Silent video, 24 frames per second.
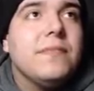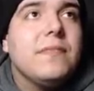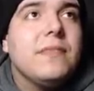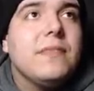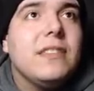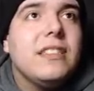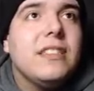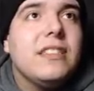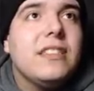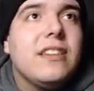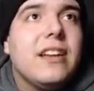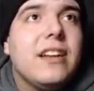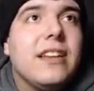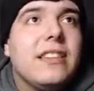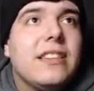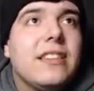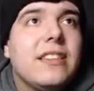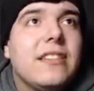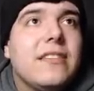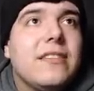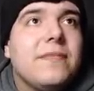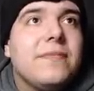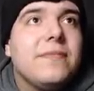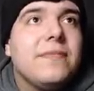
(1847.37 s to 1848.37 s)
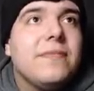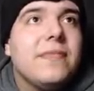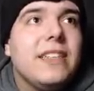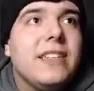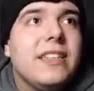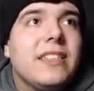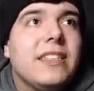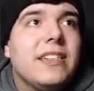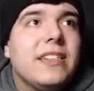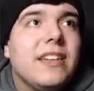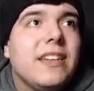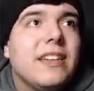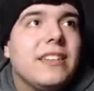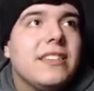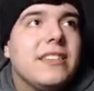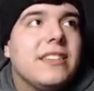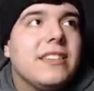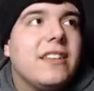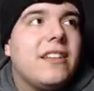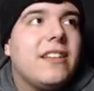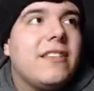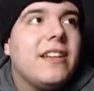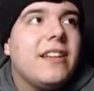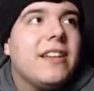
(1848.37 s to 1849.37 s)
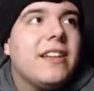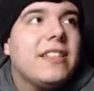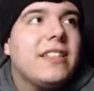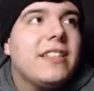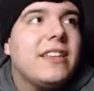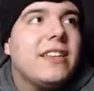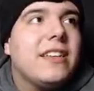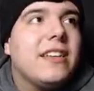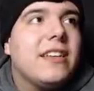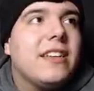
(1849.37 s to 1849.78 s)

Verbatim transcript: It's all right, though. It's honestly all right.